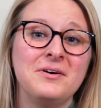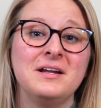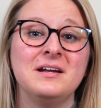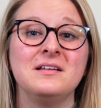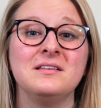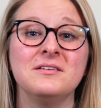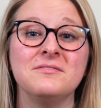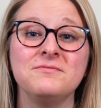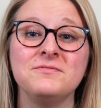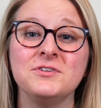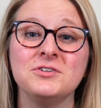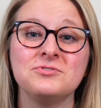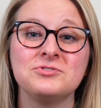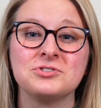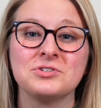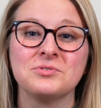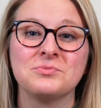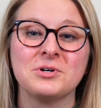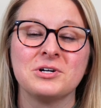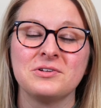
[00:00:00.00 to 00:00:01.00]
and in the
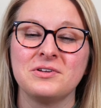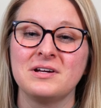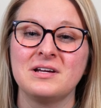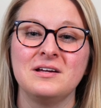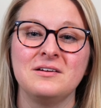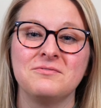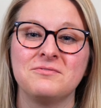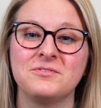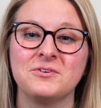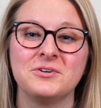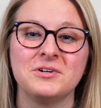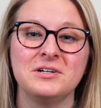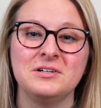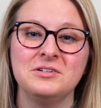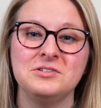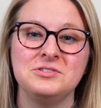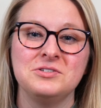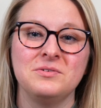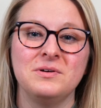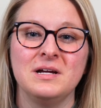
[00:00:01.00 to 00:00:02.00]
future, we're looking forward
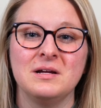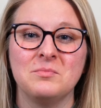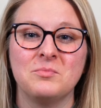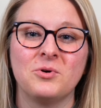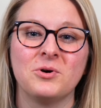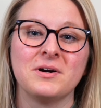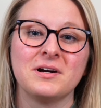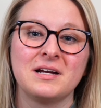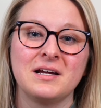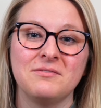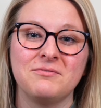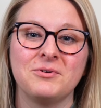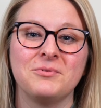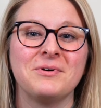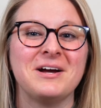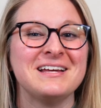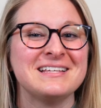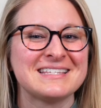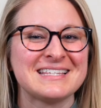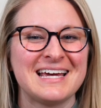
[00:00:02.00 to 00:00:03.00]
to doing more
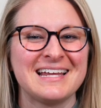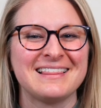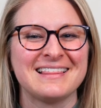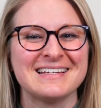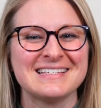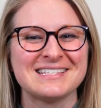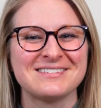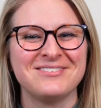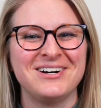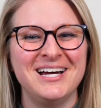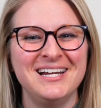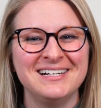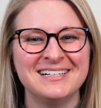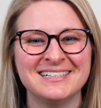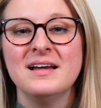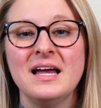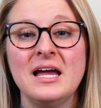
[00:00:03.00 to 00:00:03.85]
giveaways like this one.